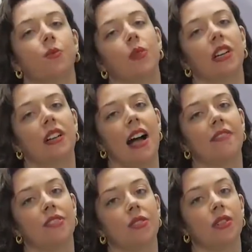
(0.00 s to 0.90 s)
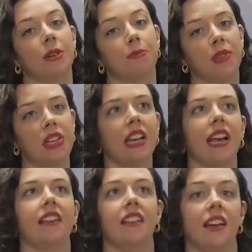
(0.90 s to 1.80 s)
will have to complete,
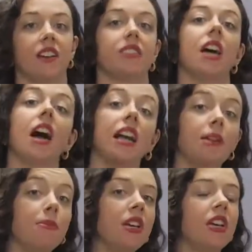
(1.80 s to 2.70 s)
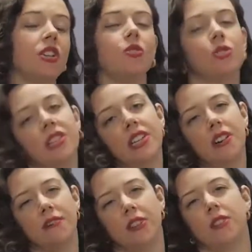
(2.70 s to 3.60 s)
and their time usually
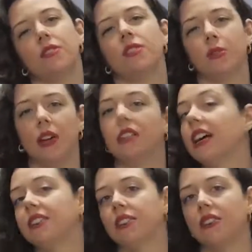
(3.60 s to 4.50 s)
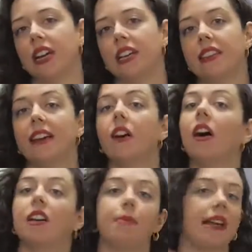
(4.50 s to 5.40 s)
converts to a letter grade that
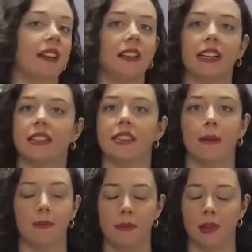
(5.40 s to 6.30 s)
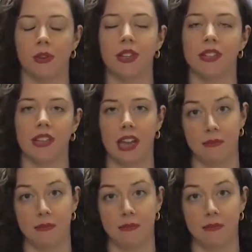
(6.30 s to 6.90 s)
automatically gets uploaded to the